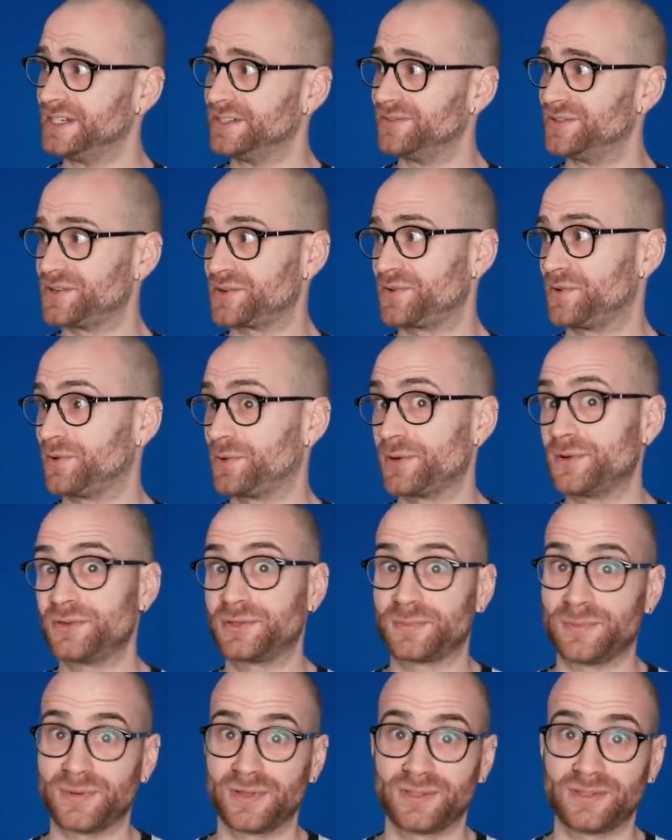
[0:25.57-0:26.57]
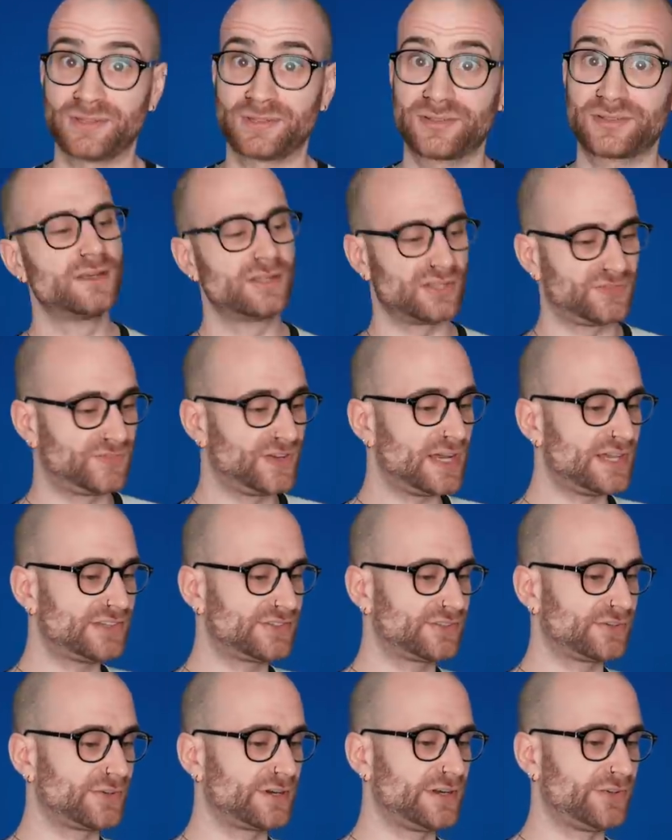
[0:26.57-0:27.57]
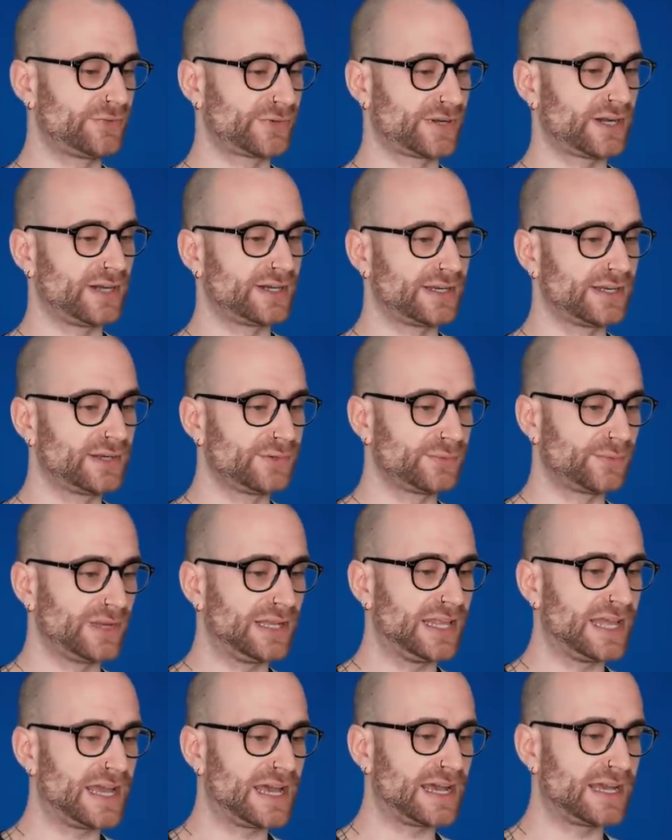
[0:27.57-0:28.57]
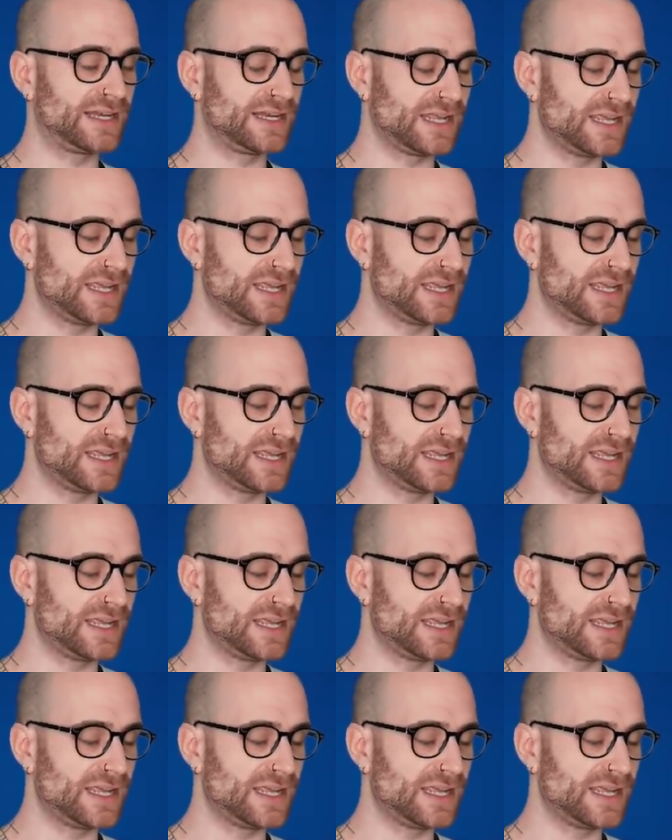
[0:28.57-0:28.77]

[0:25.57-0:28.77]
recruitment. The first story is regarding Willian.